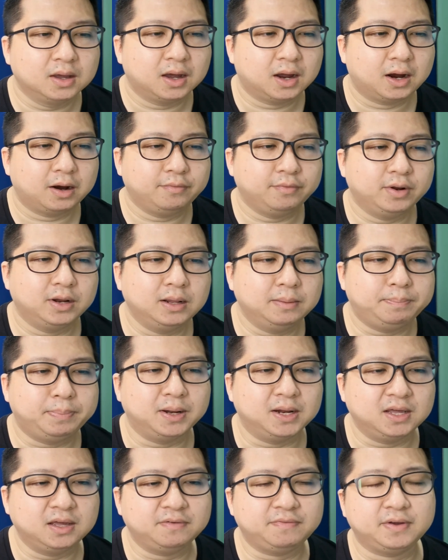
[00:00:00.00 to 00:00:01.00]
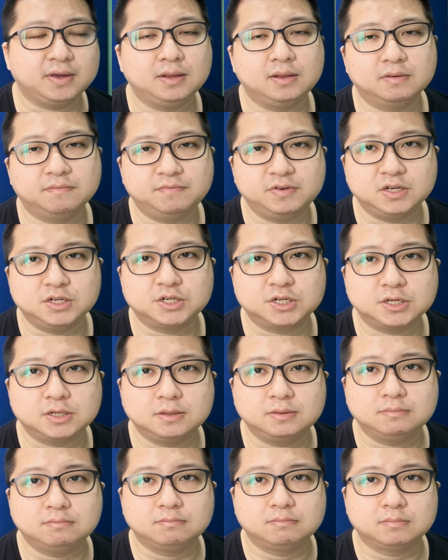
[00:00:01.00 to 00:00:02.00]
I really believe in the
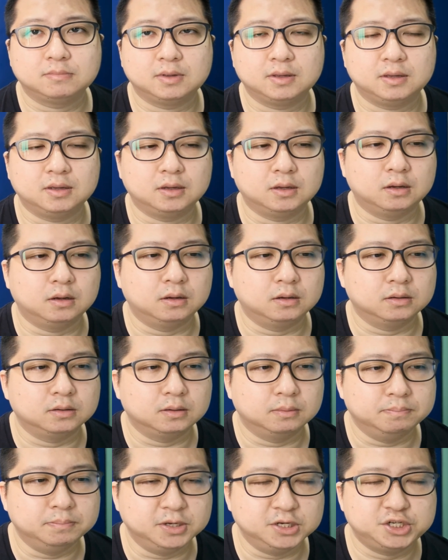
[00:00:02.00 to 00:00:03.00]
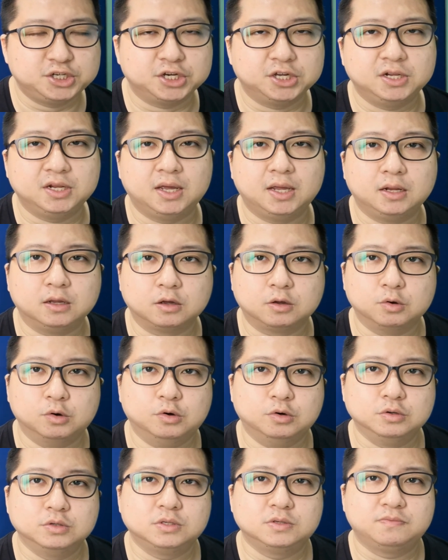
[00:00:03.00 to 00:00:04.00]
vision, the mission, and the
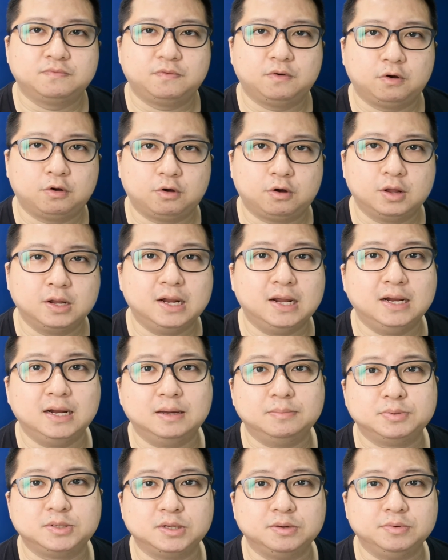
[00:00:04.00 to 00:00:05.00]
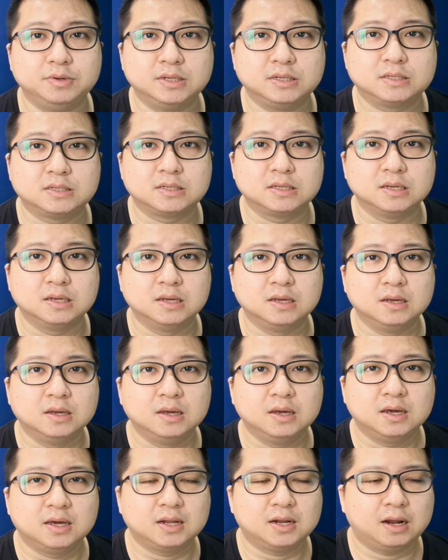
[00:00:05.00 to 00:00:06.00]
goals for Online Lab Series.
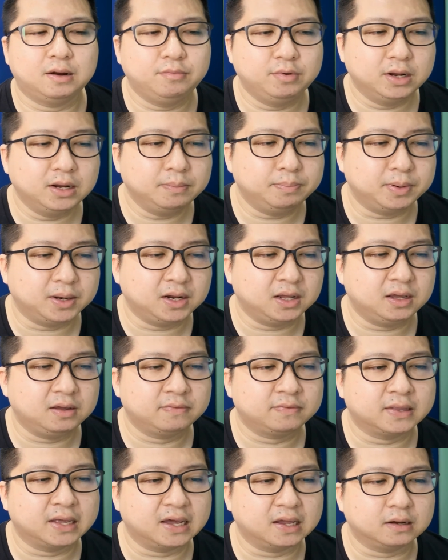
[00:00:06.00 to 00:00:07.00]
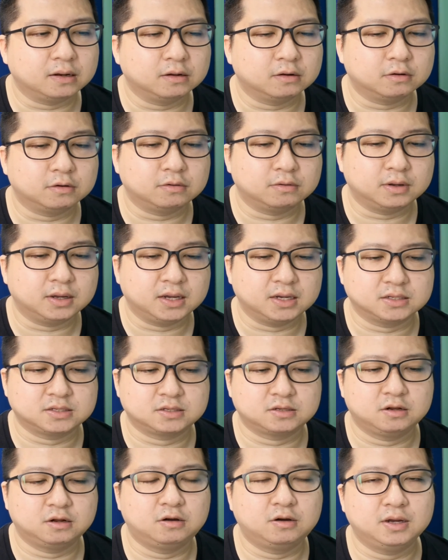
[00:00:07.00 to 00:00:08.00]
And I really believe that,
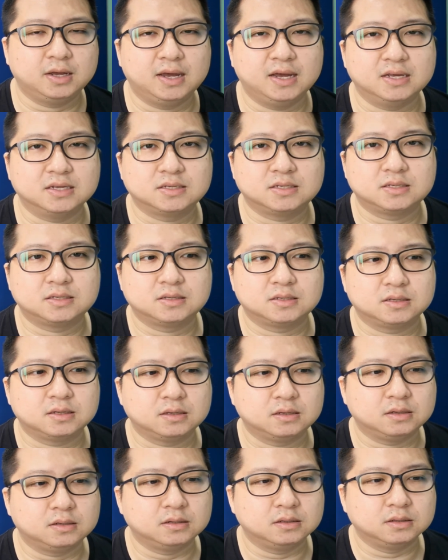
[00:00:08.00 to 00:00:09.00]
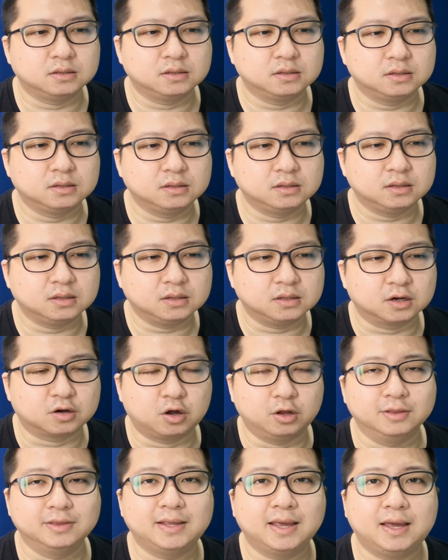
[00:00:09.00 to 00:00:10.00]
as long as the
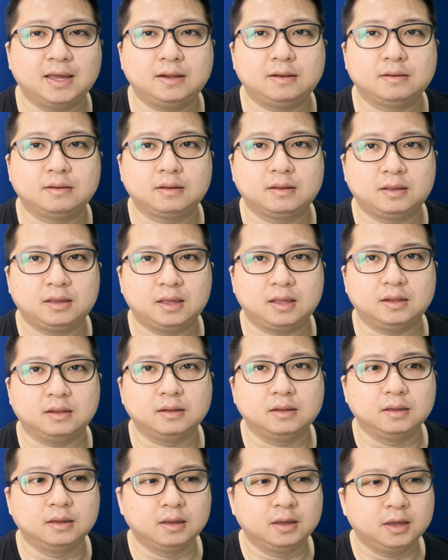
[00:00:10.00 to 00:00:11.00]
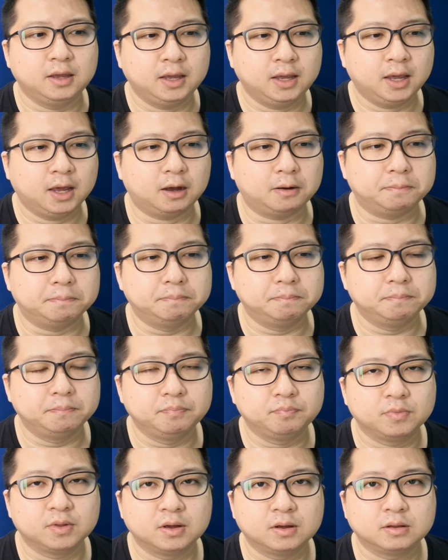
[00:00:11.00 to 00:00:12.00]
content can help
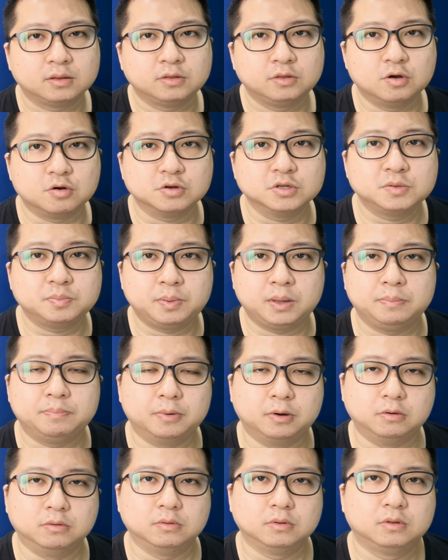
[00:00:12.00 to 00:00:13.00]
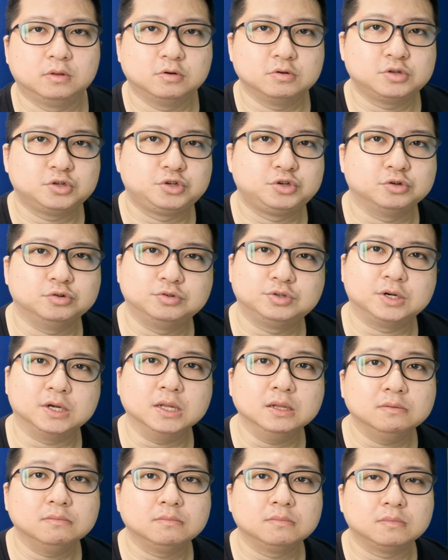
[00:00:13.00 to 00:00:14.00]
those people, those
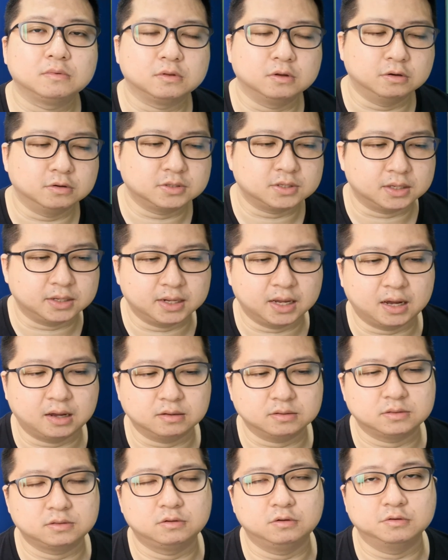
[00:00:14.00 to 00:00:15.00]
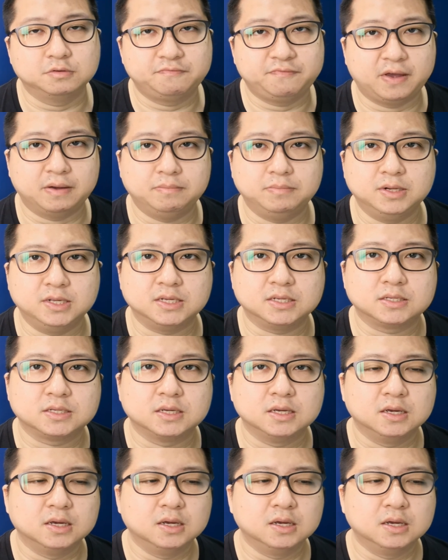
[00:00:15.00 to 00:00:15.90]
children, those adults, those families,